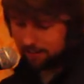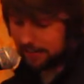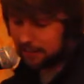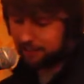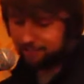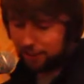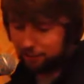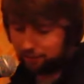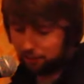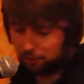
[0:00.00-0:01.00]
The end of the
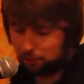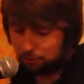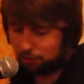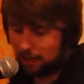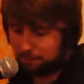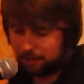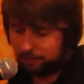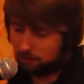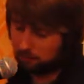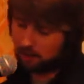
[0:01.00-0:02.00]
universe was created by
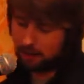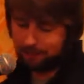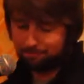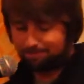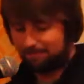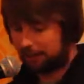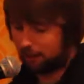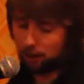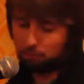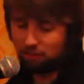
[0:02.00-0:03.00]
some guy, let's
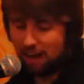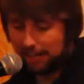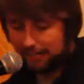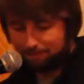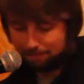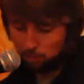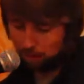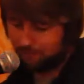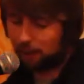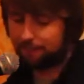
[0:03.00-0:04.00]
call him Ray,
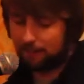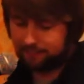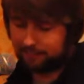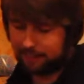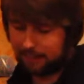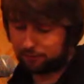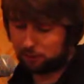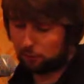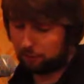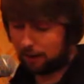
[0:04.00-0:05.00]
with a very fancy
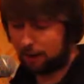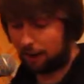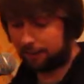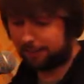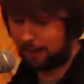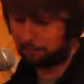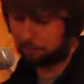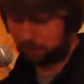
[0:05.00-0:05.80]
telescope he got on his 10th